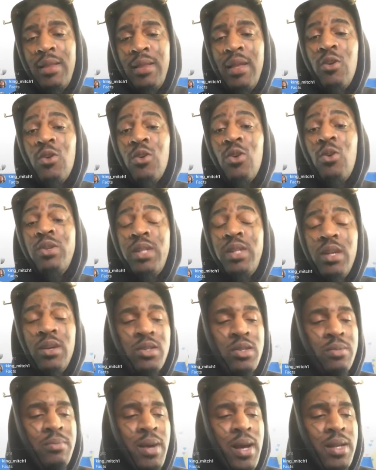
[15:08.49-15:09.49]
They're going to go tell
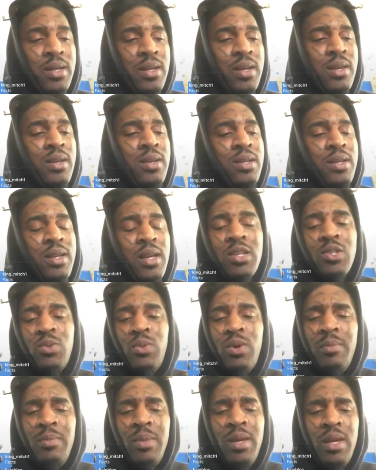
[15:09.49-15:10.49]
somebody, guess
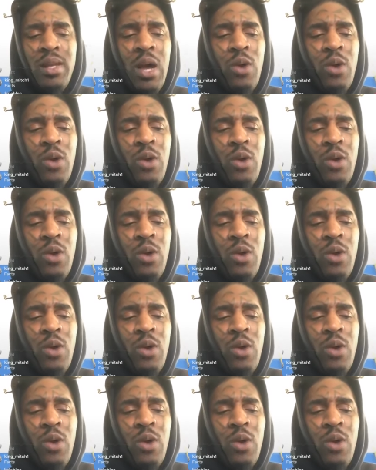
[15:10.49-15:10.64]
what, man?